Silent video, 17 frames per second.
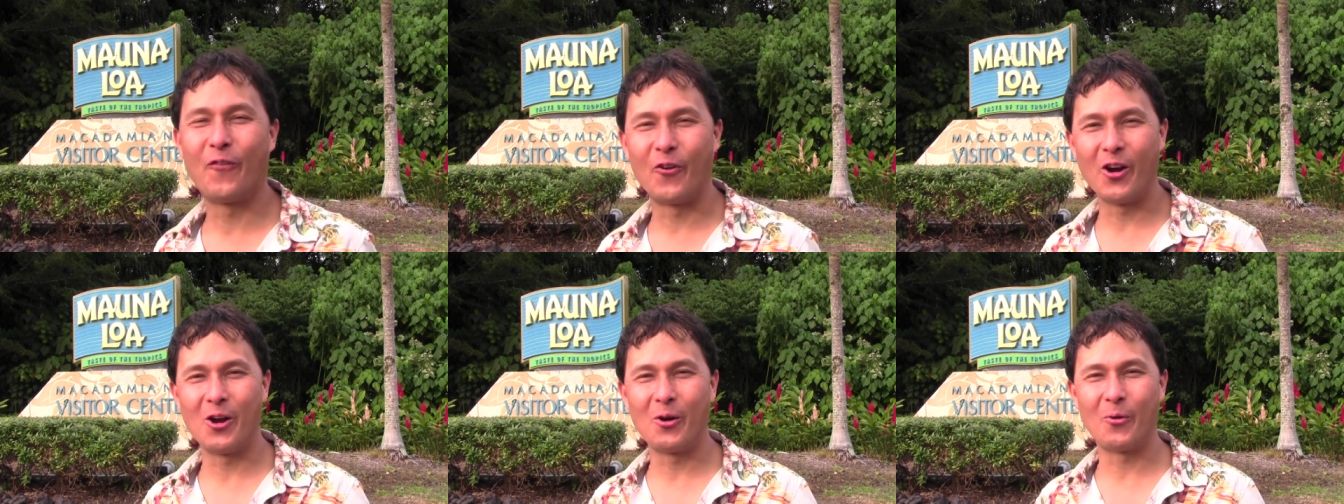
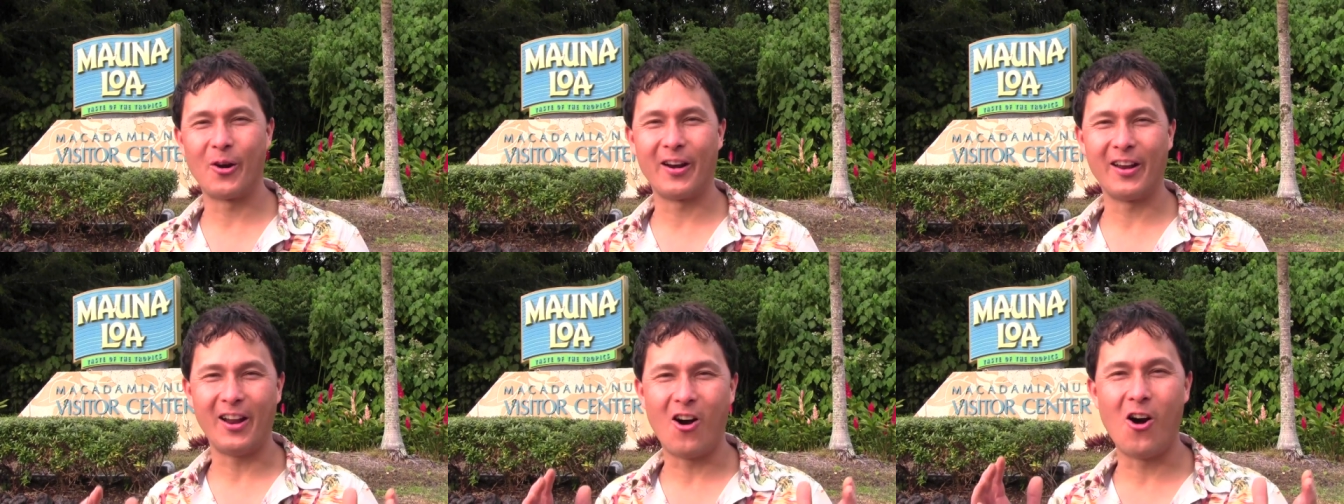for you.
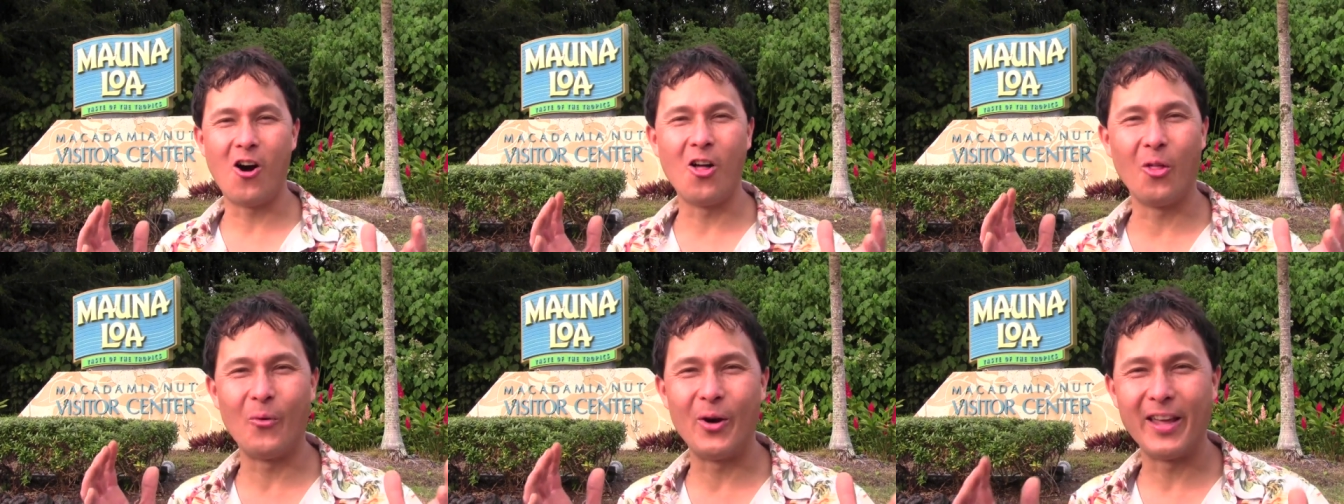We're
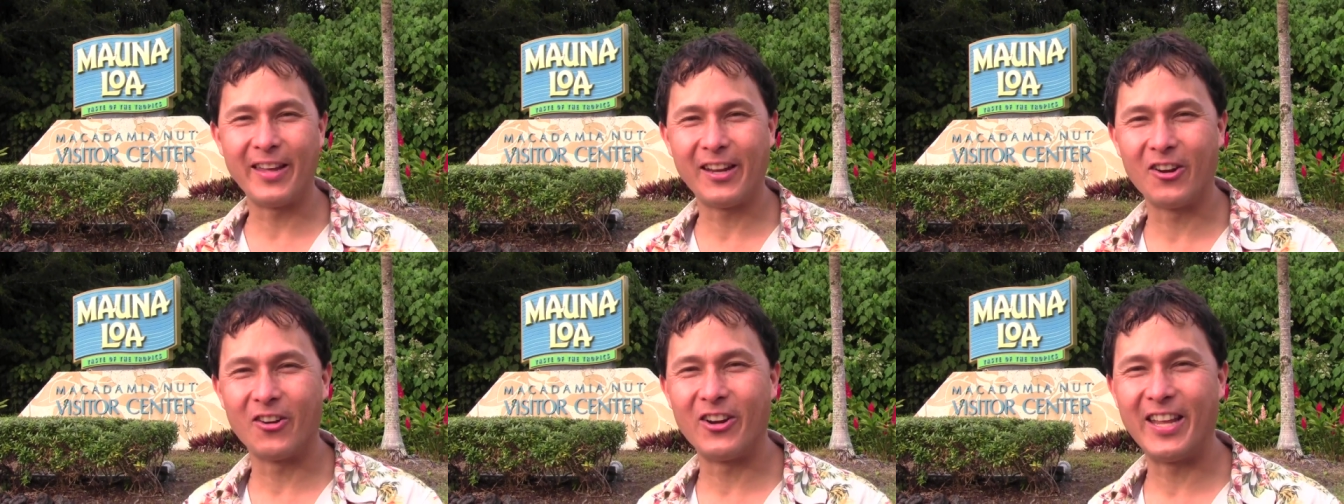all the
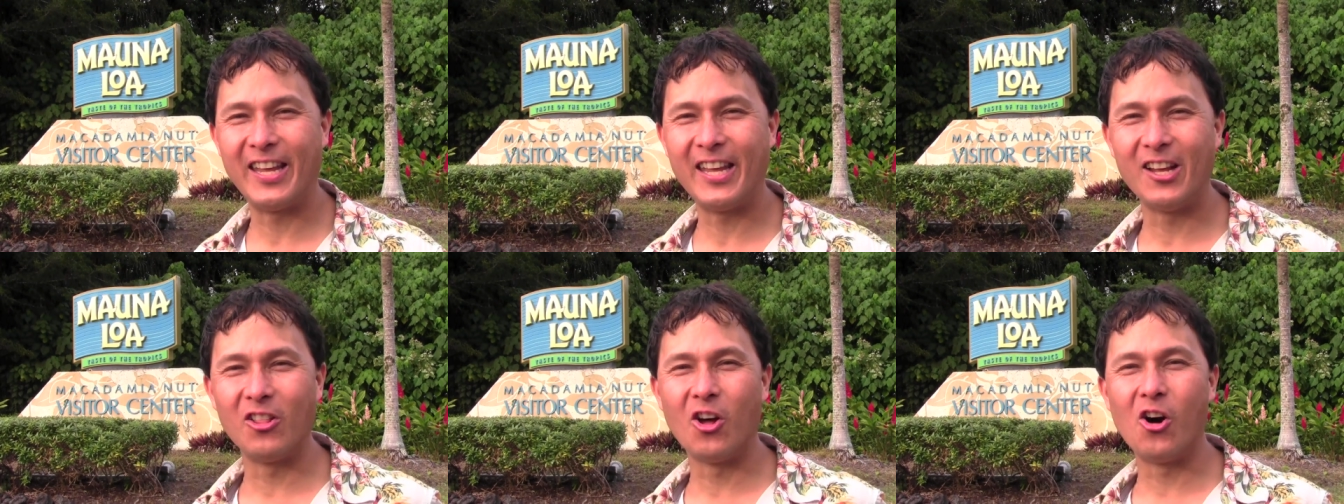way here in
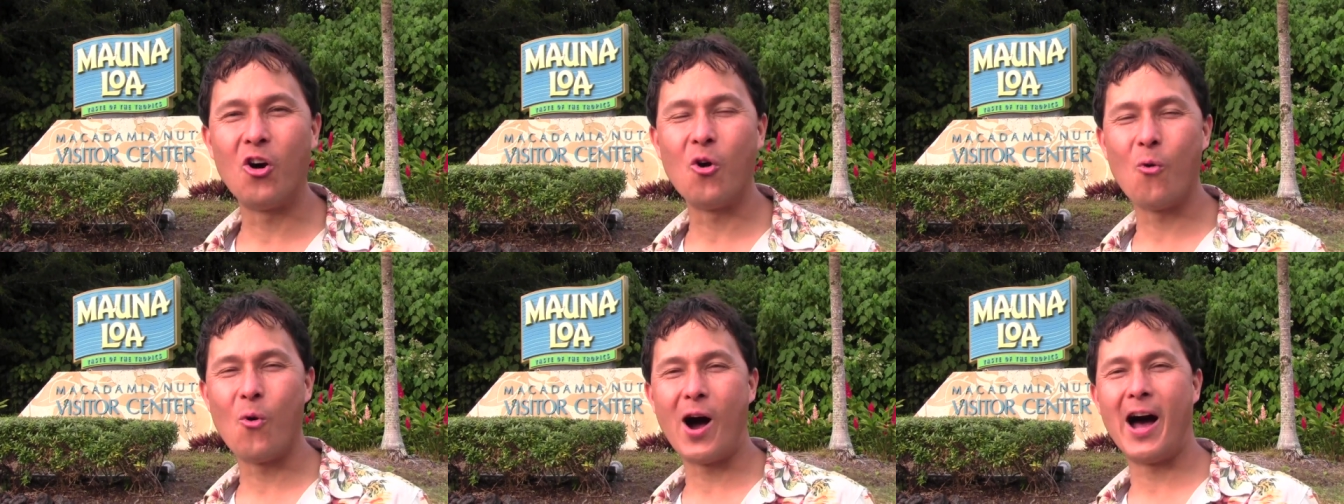
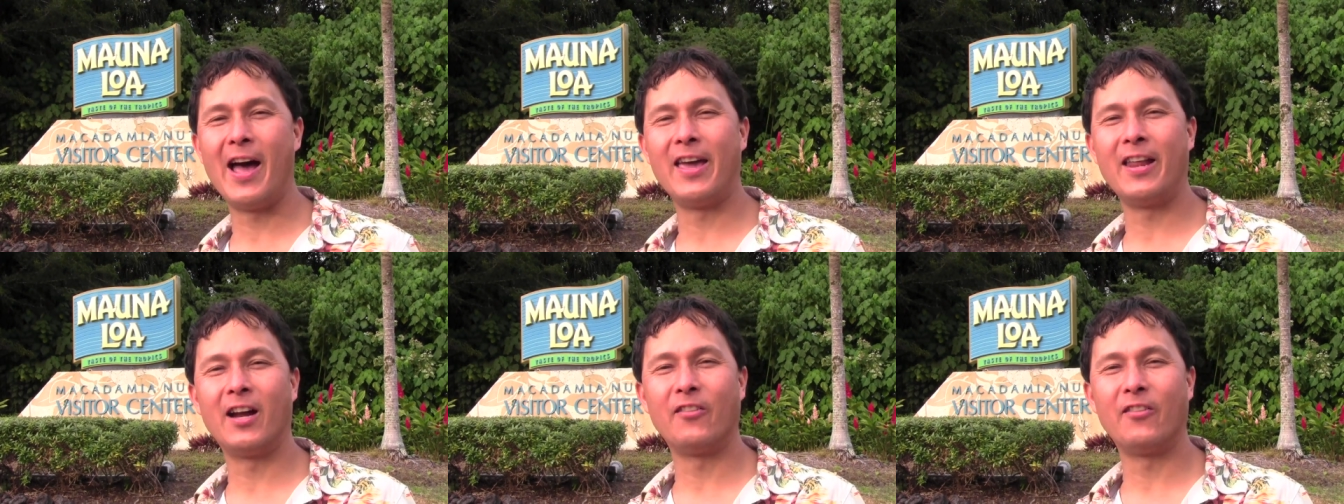Hilo, Hawaii,